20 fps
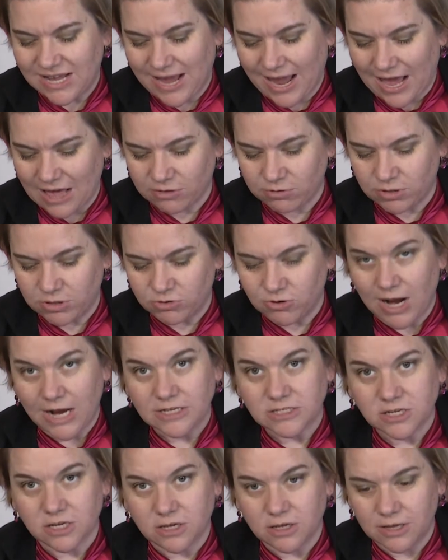Catherine
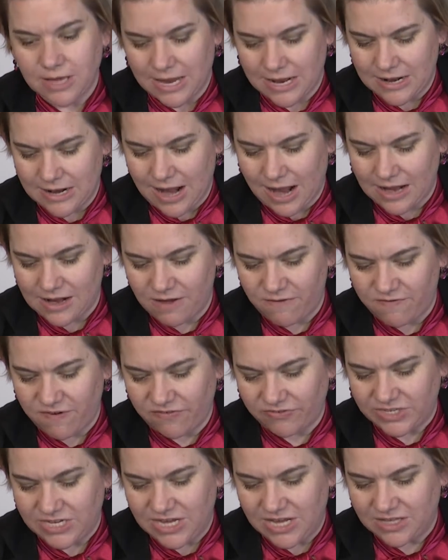Drexel at
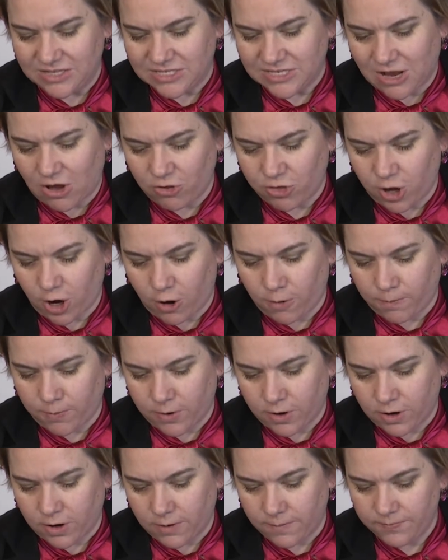9015 South
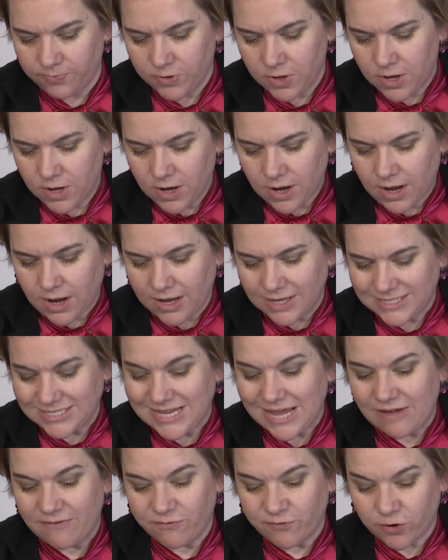Harper, St.